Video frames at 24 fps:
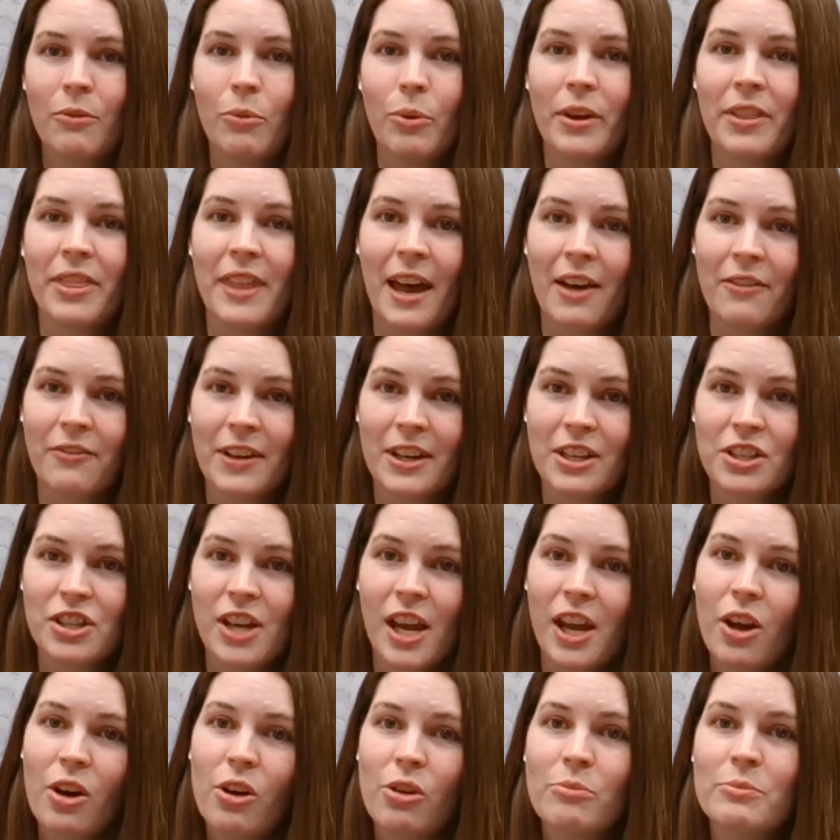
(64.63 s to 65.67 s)
With
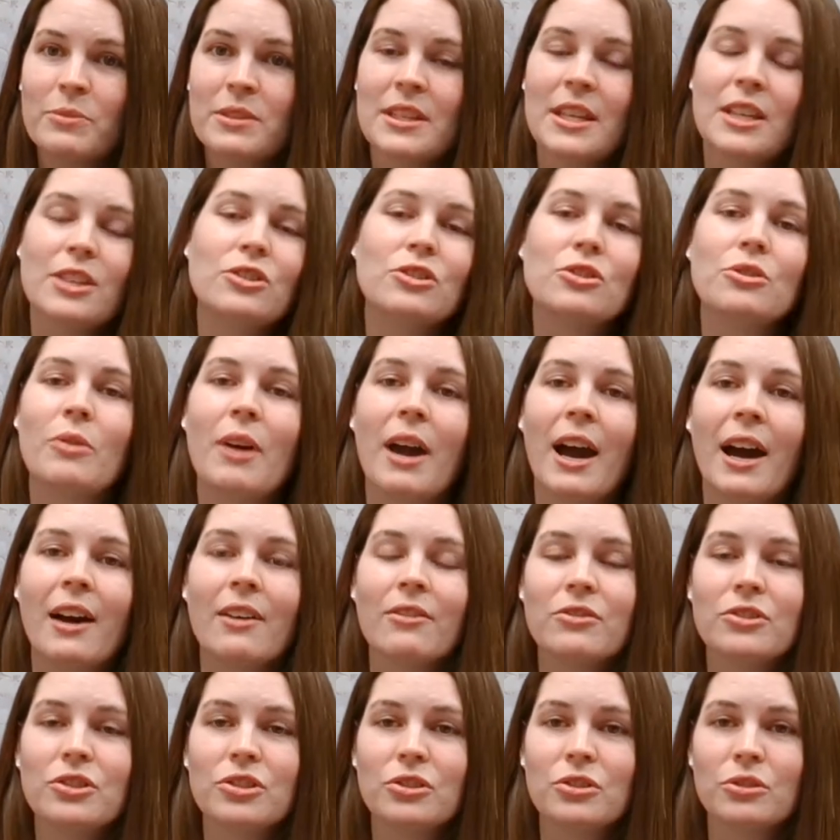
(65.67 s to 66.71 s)
FHA homes, they do
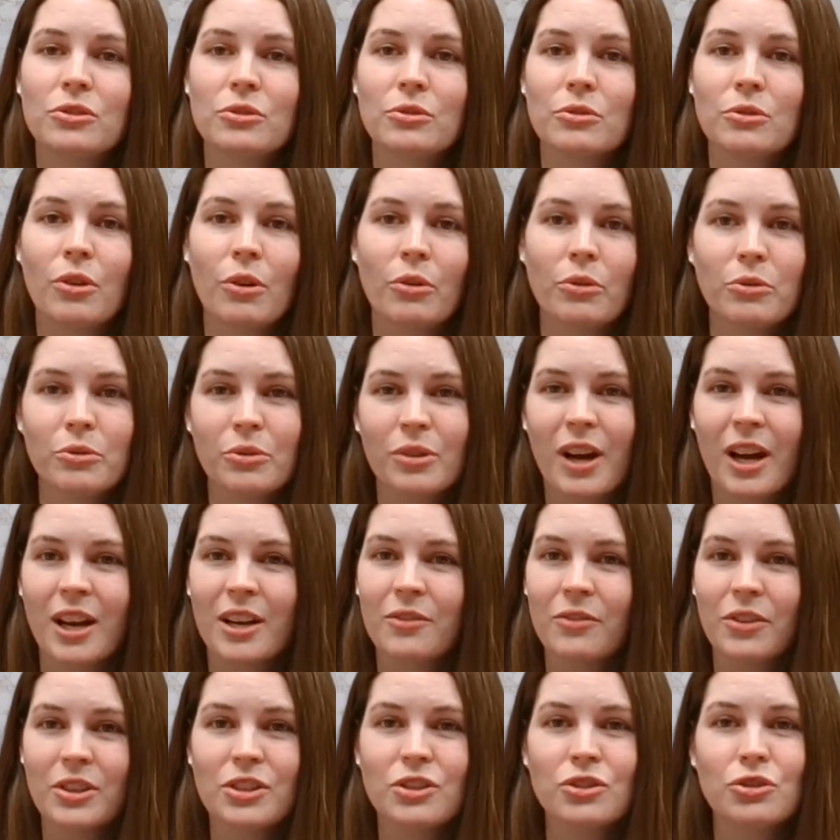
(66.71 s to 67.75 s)
have to go through kind
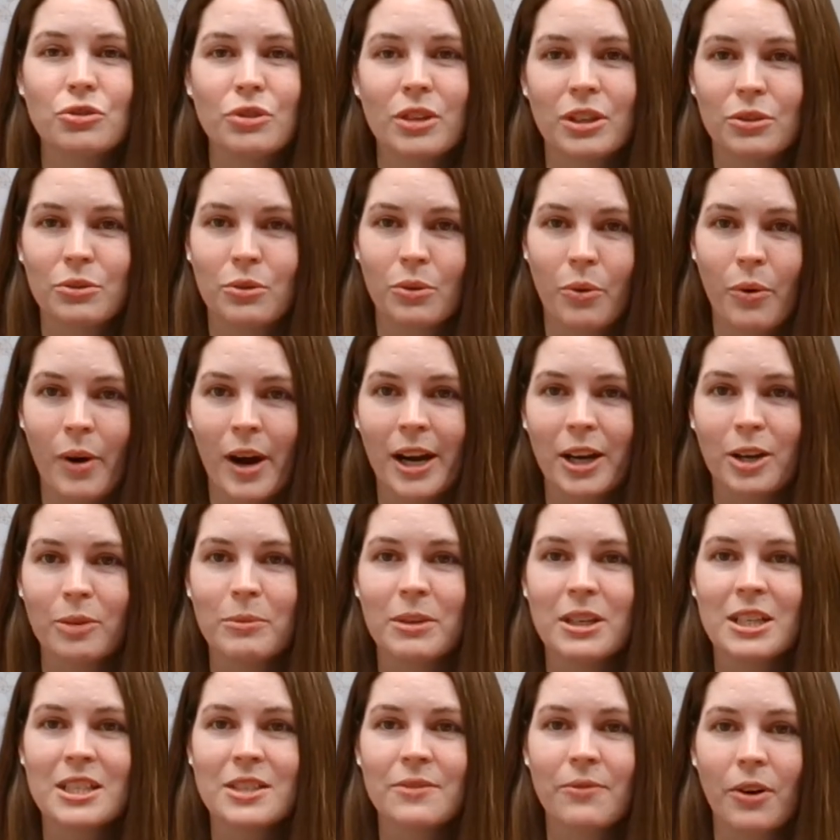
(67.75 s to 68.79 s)
of a strict
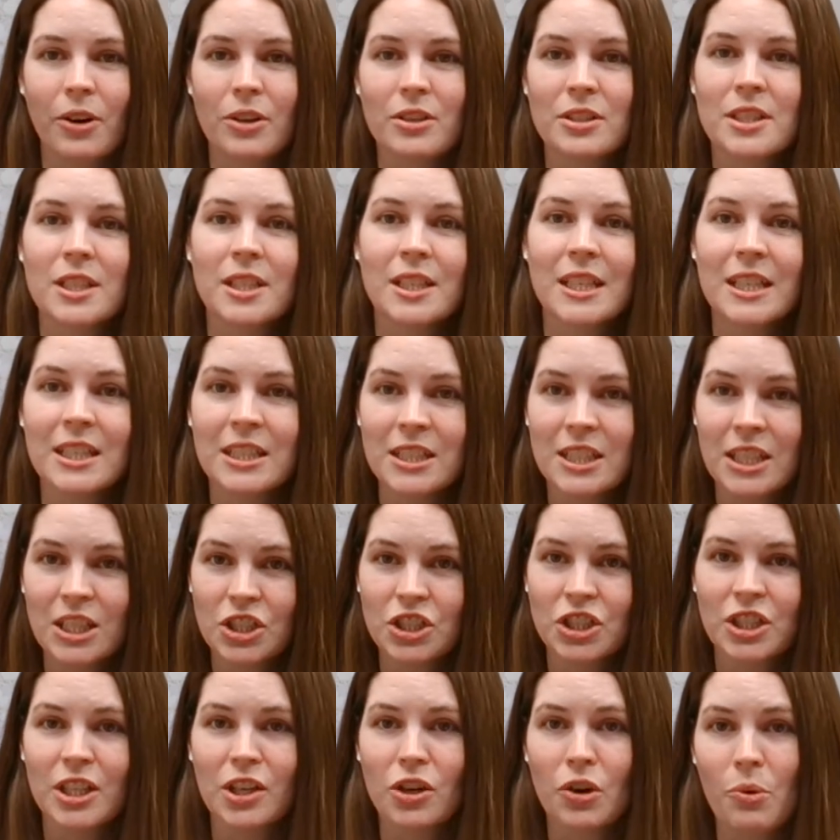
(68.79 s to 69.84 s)
requirement as far as the
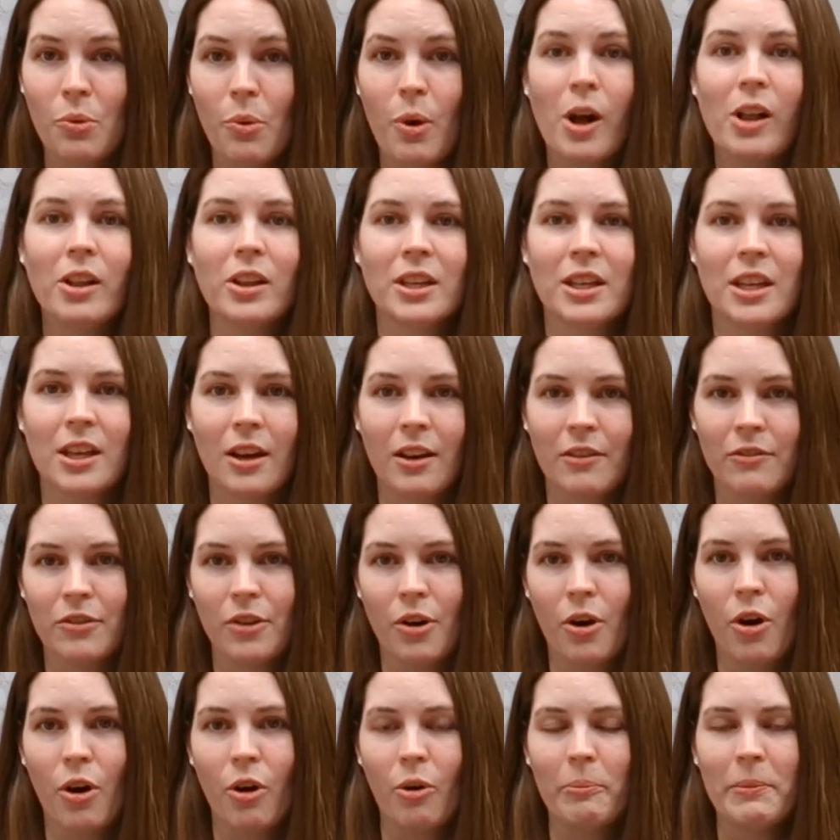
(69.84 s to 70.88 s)
condition and quality of
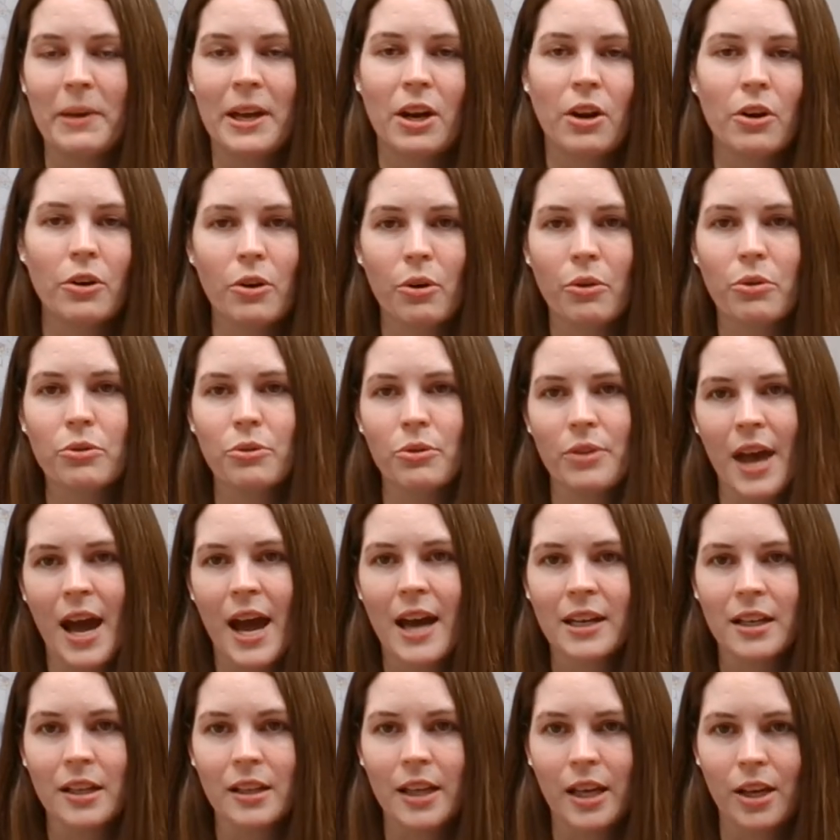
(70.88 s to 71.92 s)
the home, and I'll go through
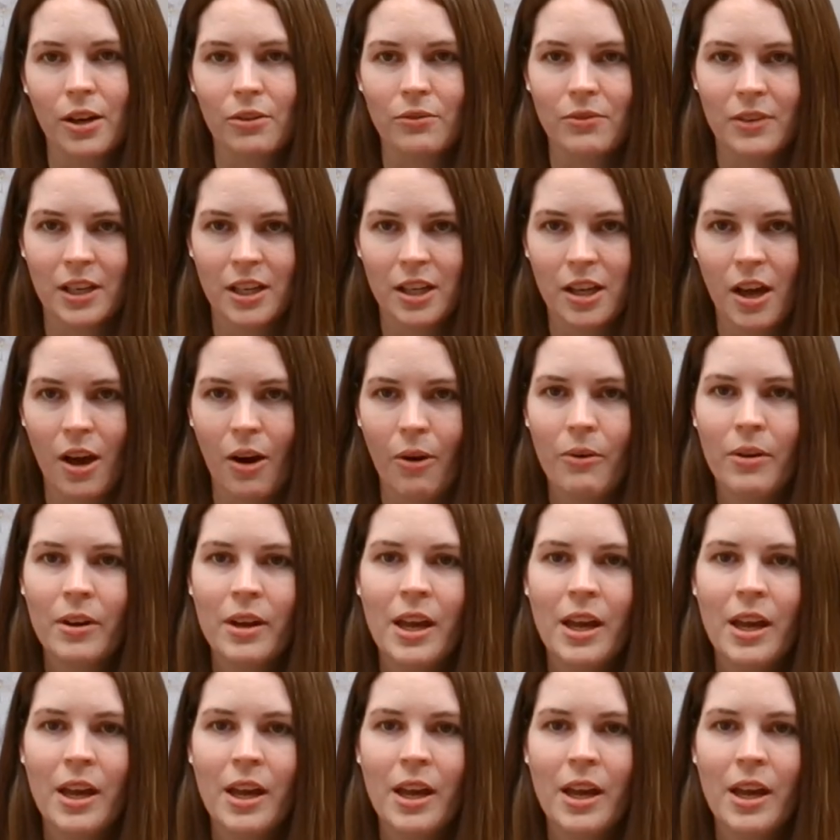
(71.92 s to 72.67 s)
that in a later video.